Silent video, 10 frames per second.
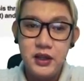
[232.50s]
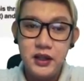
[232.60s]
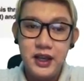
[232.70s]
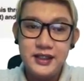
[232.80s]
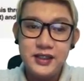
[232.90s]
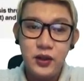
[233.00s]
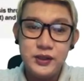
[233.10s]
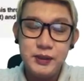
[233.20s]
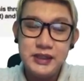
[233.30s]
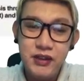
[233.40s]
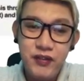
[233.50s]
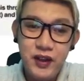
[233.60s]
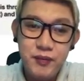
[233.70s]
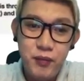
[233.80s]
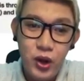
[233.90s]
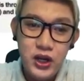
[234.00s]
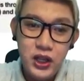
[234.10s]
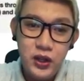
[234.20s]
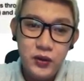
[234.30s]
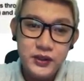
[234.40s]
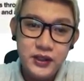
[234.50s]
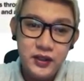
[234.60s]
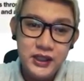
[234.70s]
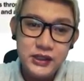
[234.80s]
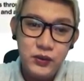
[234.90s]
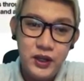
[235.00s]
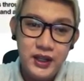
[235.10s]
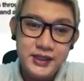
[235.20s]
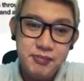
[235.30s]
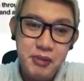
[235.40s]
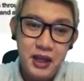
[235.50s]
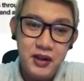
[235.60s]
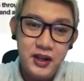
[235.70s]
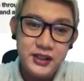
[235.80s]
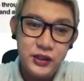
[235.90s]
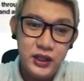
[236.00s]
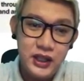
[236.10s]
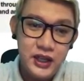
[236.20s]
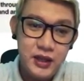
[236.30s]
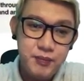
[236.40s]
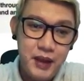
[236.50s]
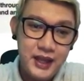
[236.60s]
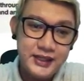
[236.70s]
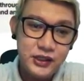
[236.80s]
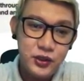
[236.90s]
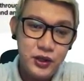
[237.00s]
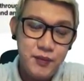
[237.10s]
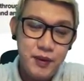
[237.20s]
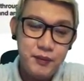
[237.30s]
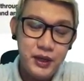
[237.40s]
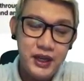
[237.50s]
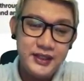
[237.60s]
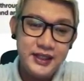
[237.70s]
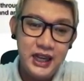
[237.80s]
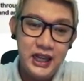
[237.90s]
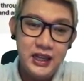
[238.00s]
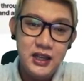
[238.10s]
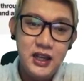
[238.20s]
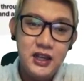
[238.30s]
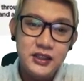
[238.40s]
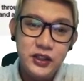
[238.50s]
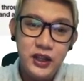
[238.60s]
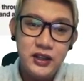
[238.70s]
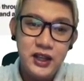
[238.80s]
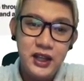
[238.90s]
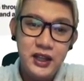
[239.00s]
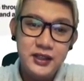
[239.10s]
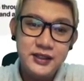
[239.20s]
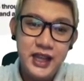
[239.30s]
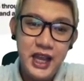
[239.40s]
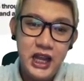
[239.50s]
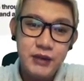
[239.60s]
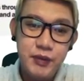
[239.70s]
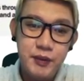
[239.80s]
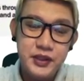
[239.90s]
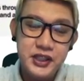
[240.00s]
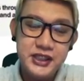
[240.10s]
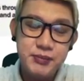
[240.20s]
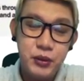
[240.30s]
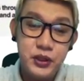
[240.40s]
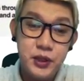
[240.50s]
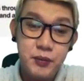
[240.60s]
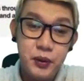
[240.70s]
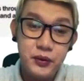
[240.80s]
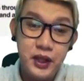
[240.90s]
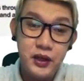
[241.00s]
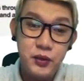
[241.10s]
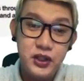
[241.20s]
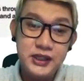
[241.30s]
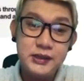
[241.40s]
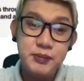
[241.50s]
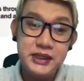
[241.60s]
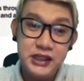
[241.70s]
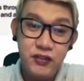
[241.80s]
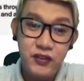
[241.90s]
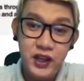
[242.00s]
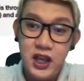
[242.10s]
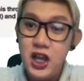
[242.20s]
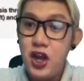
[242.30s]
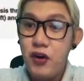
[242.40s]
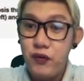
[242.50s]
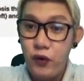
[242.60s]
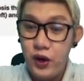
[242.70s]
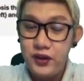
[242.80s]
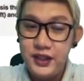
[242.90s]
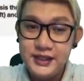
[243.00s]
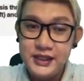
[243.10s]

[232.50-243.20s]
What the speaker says: Okay, so specific molecules. This one is bigger, so it cannot pass through the membrane easily. So it needs the help of a transporter protein, which is specific for this